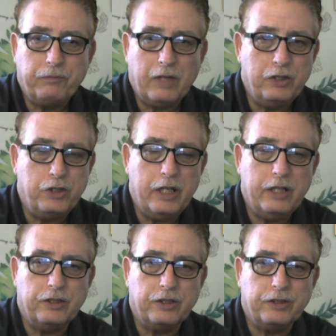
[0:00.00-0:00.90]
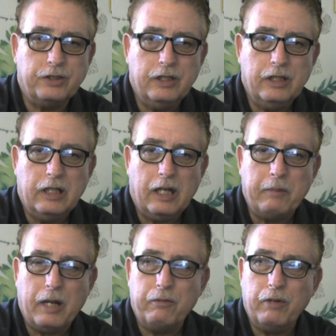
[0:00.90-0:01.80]
and cheeses. I'm
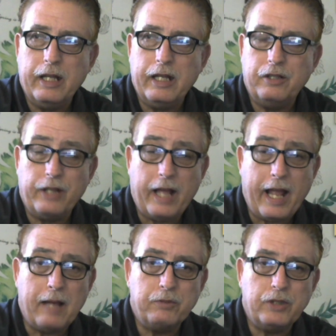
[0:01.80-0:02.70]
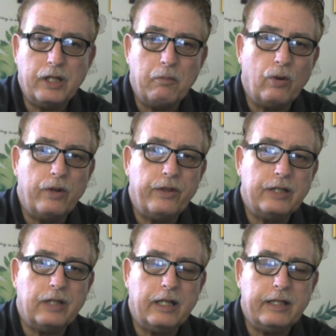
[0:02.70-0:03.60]
not really into the hams anymore and
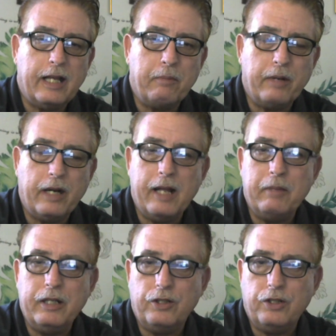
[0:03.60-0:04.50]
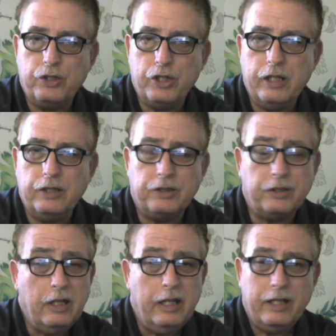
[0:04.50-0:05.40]
things like that, but I am into the
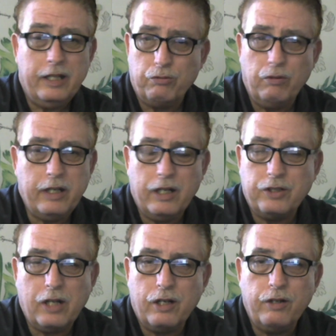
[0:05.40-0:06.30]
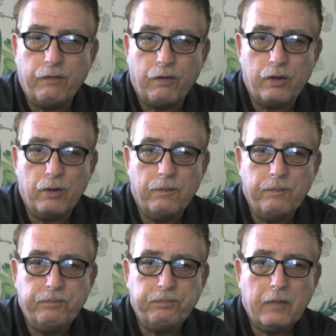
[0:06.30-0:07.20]
cheeses. That's not good for
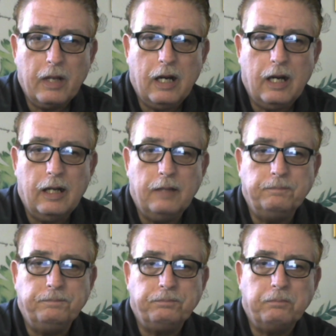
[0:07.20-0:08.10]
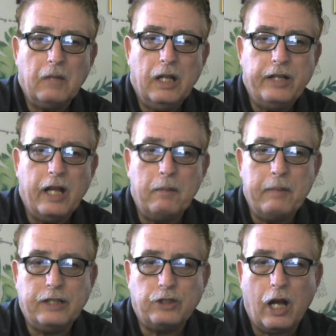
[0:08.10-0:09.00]
you. Deli
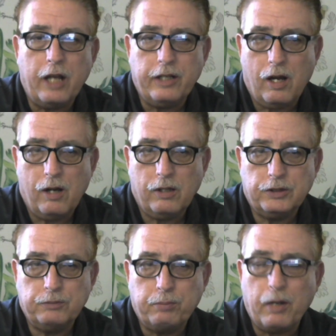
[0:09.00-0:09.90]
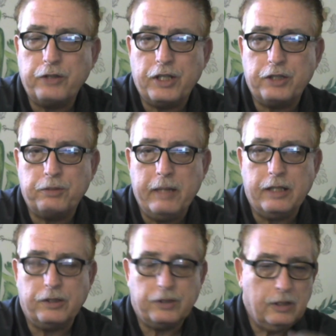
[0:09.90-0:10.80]
meats, hot dogs, processed
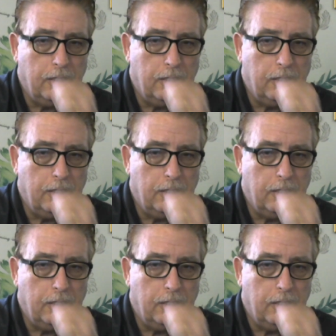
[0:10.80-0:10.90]
meats,